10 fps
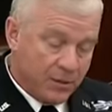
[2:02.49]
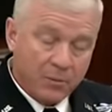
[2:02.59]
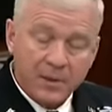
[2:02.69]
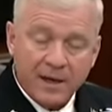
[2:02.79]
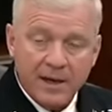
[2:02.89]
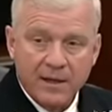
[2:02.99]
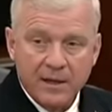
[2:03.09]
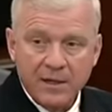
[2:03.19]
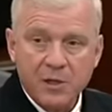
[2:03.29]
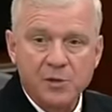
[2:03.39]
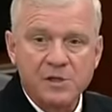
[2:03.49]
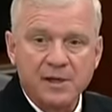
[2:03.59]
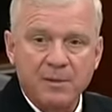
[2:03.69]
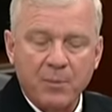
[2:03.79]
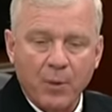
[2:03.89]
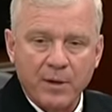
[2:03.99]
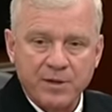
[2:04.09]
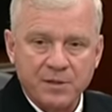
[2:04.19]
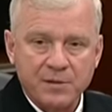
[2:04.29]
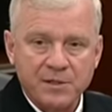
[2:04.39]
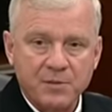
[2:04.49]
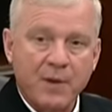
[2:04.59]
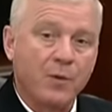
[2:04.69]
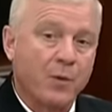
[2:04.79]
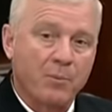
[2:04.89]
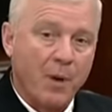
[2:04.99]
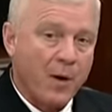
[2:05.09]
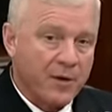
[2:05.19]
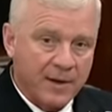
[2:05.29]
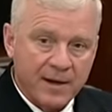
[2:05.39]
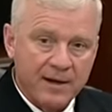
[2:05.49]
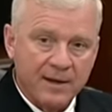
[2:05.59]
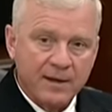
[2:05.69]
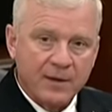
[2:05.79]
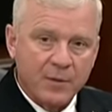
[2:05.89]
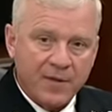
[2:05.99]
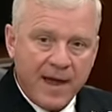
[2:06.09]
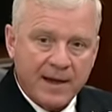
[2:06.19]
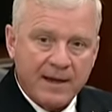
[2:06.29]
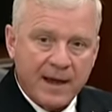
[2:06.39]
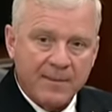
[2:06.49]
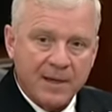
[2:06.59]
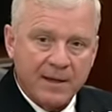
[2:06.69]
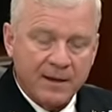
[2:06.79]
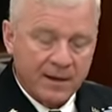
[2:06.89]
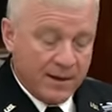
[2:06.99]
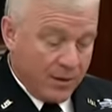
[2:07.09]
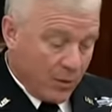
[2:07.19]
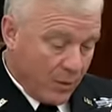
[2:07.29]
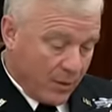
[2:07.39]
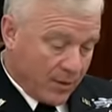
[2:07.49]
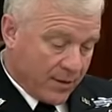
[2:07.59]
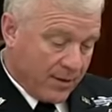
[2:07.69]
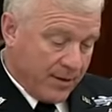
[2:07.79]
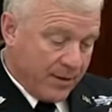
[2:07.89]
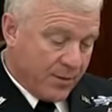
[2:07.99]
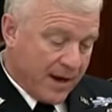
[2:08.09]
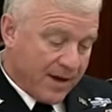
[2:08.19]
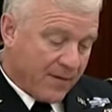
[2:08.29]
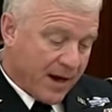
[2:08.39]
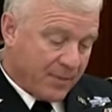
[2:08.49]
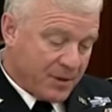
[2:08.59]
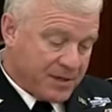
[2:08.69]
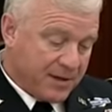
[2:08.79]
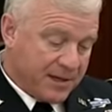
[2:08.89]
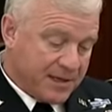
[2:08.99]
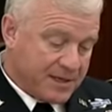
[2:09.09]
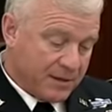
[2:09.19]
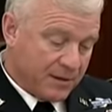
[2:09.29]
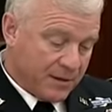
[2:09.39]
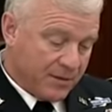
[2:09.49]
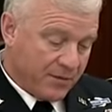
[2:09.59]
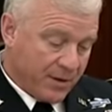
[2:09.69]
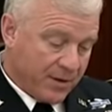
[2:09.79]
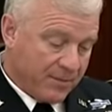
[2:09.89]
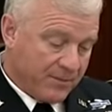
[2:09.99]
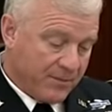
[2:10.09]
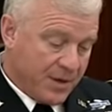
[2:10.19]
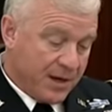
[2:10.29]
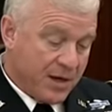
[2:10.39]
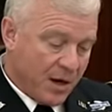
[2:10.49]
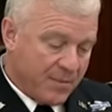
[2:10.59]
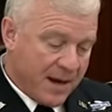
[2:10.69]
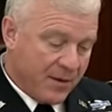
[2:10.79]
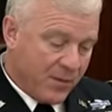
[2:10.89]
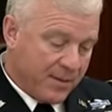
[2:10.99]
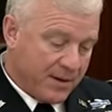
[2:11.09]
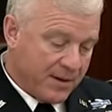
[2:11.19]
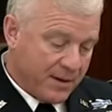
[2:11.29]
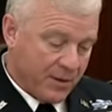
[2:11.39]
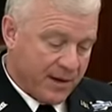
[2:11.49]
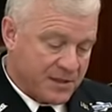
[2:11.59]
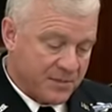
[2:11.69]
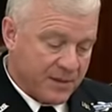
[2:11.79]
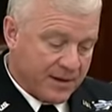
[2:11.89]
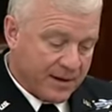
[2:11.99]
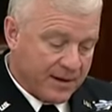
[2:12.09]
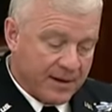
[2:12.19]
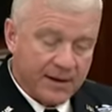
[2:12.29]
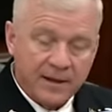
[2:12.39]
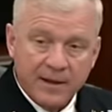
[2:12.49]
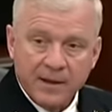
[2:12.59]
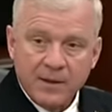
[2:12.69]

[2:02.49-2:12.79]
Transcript: will be hugely important to us, whether we're partnering with academia or we have opportunities to learn from young men and women across America